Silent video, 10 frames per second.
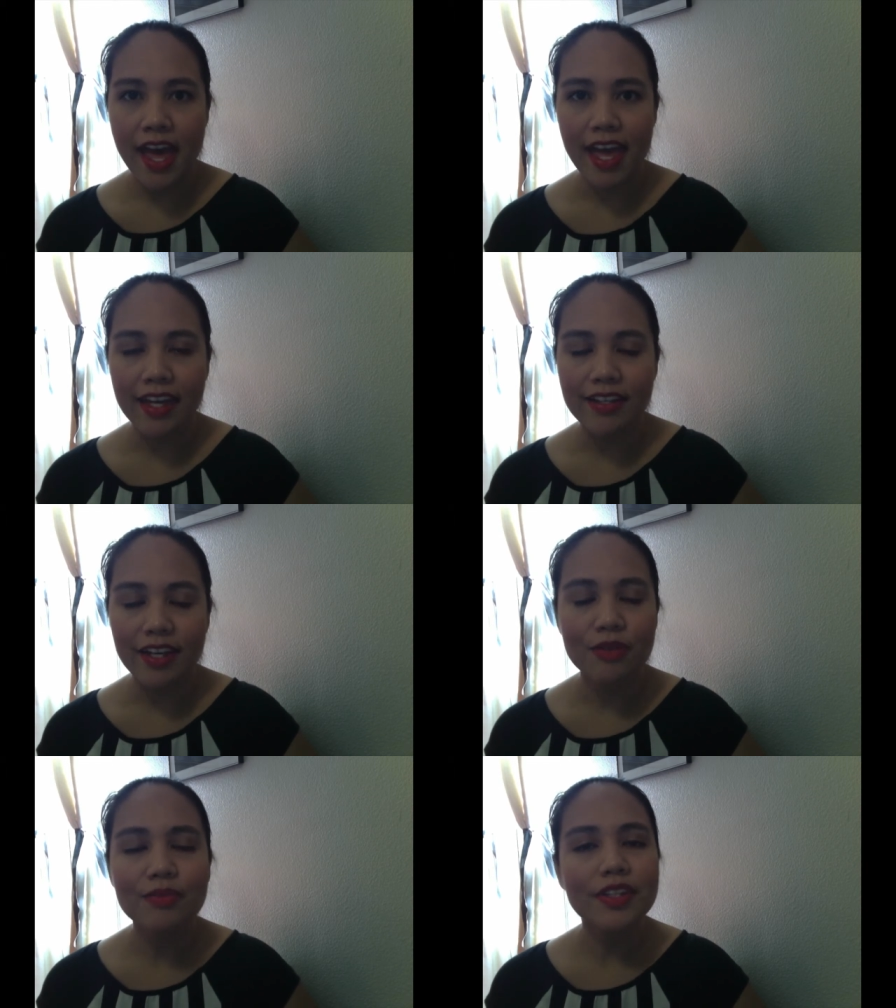and I
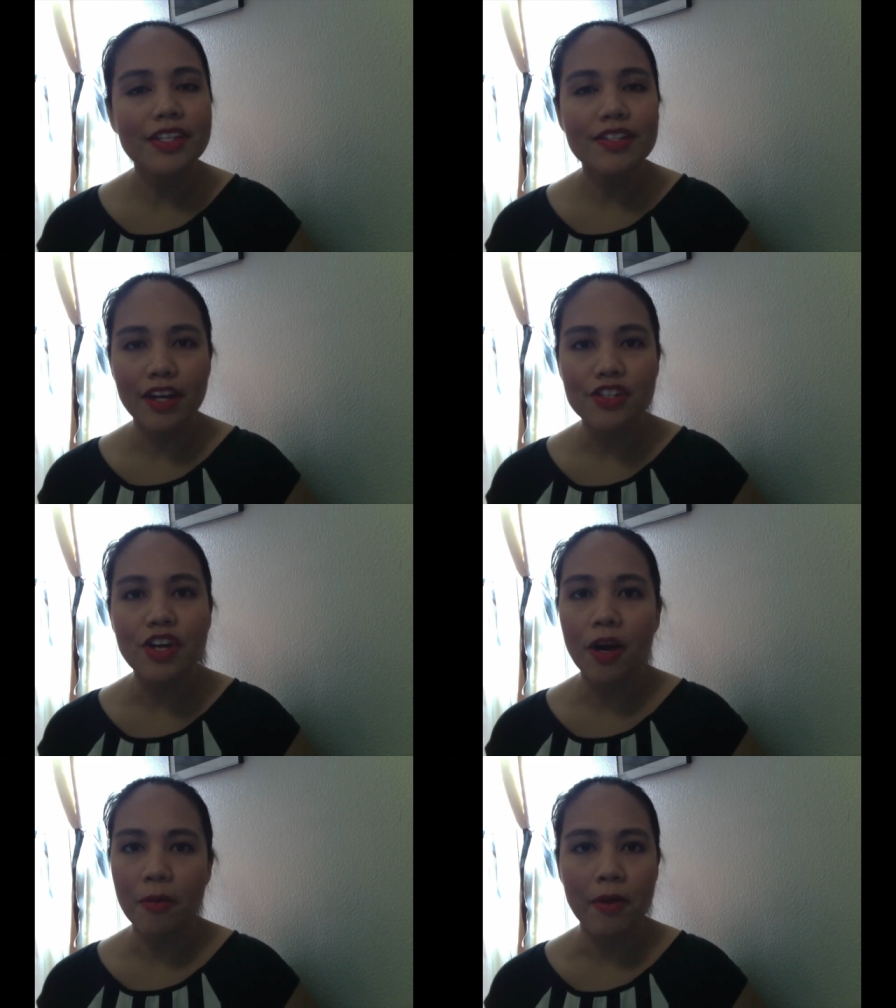don't really touch
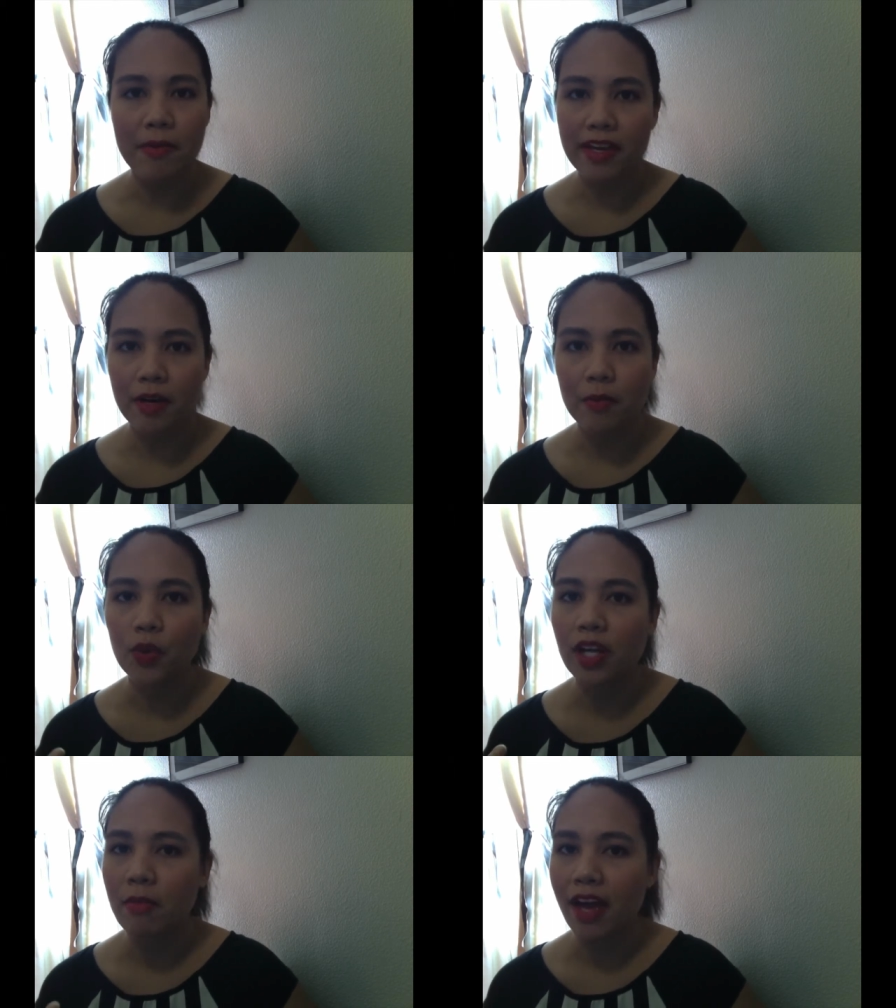up my makeup
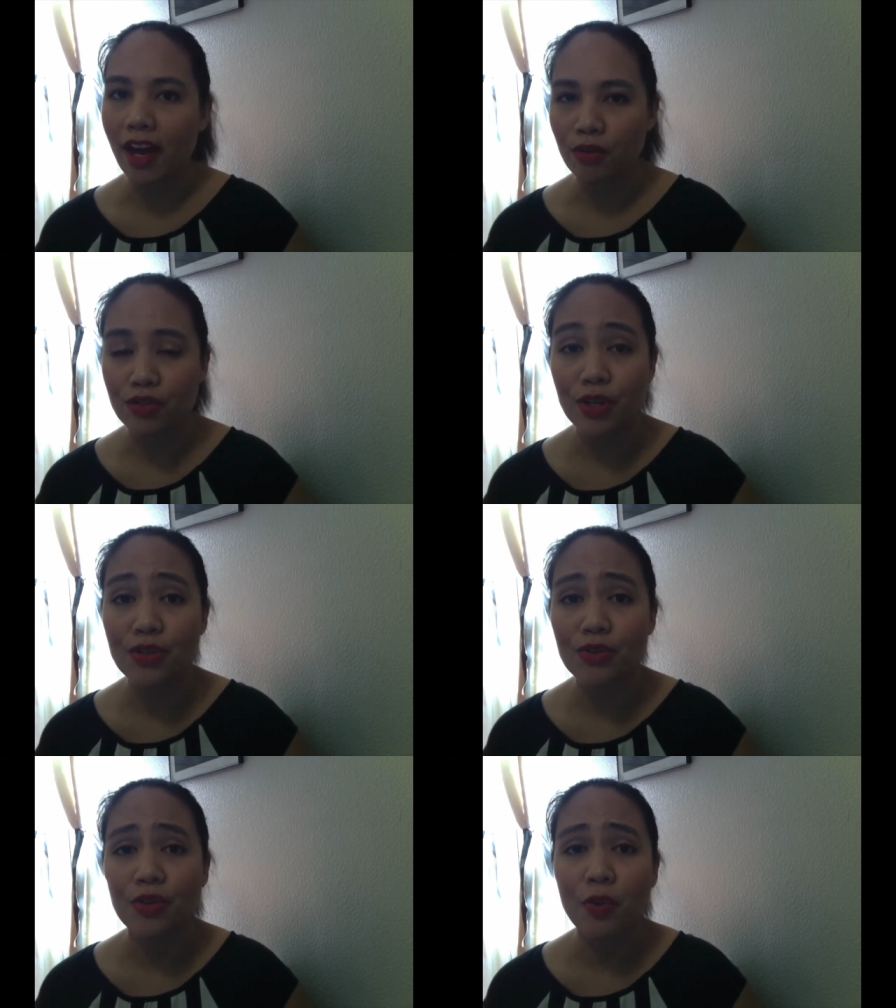when I'm out, so I
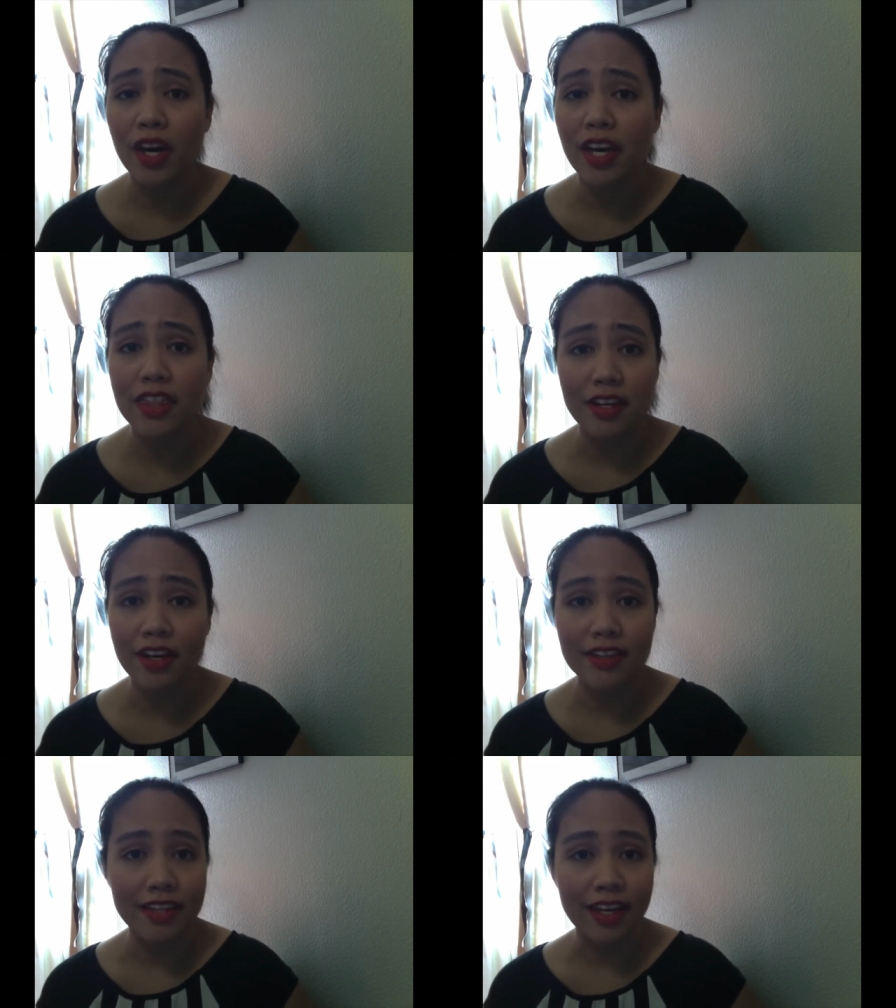don't know why I
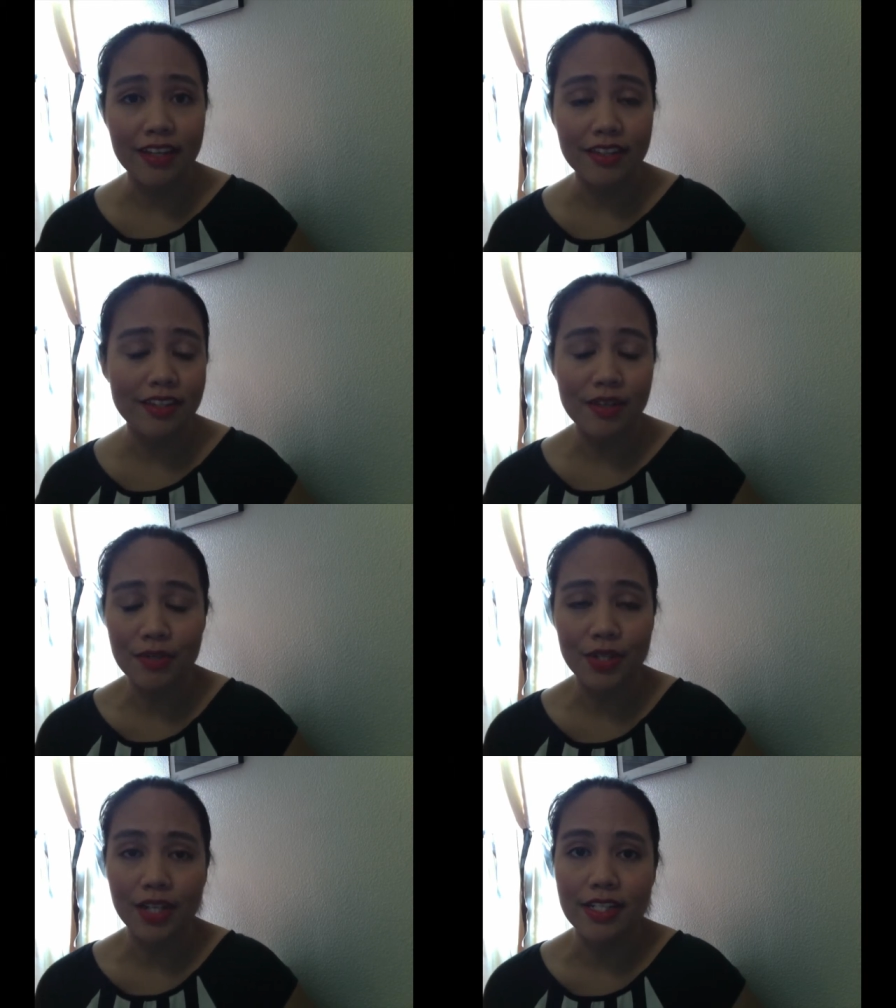thought that it was
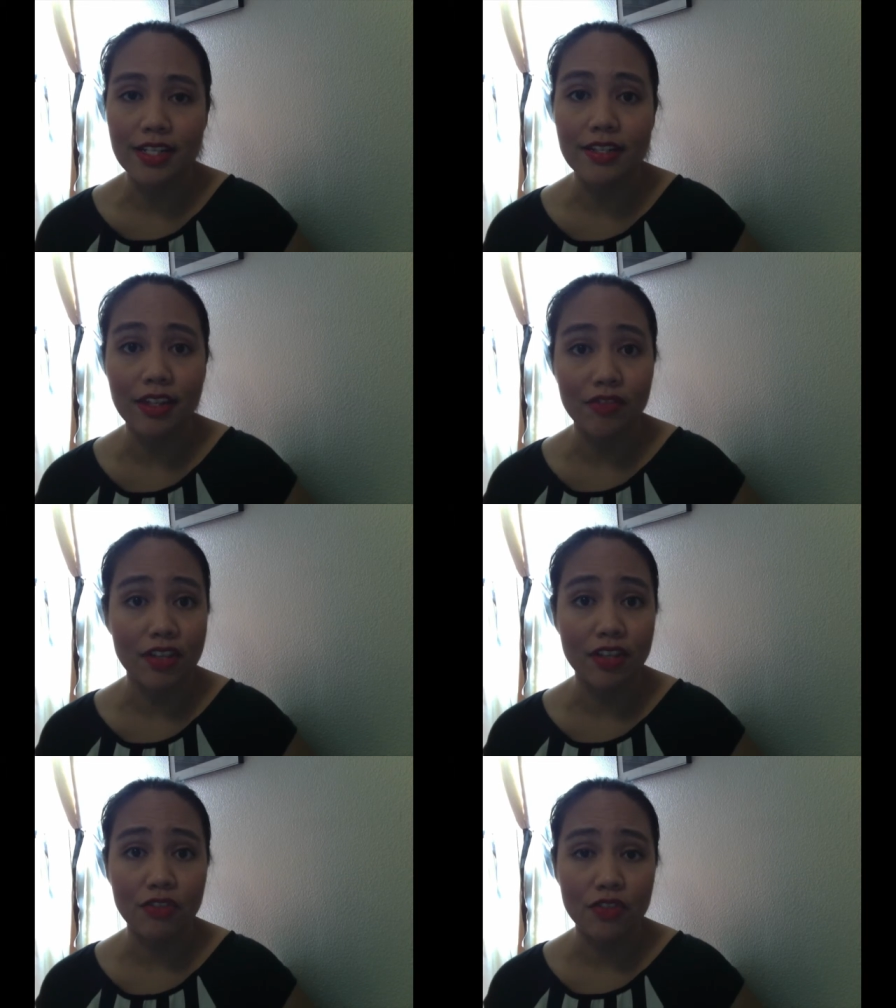a good idea to leave it
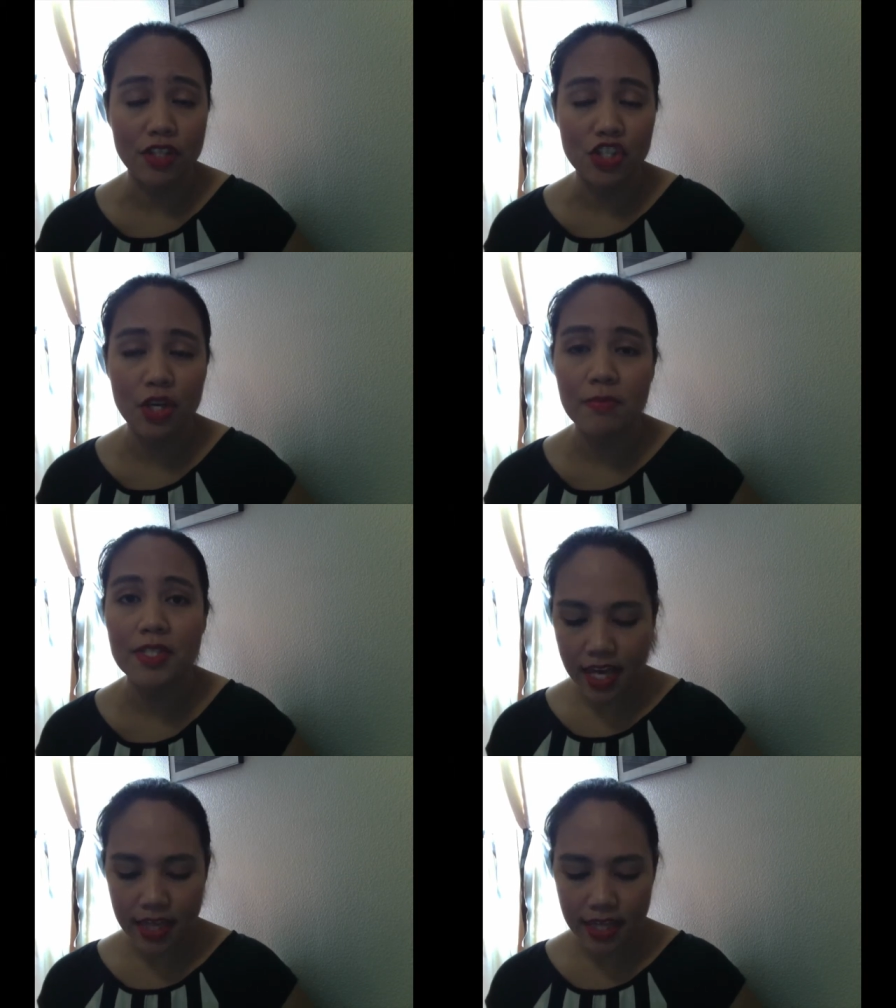in there for touch-ups.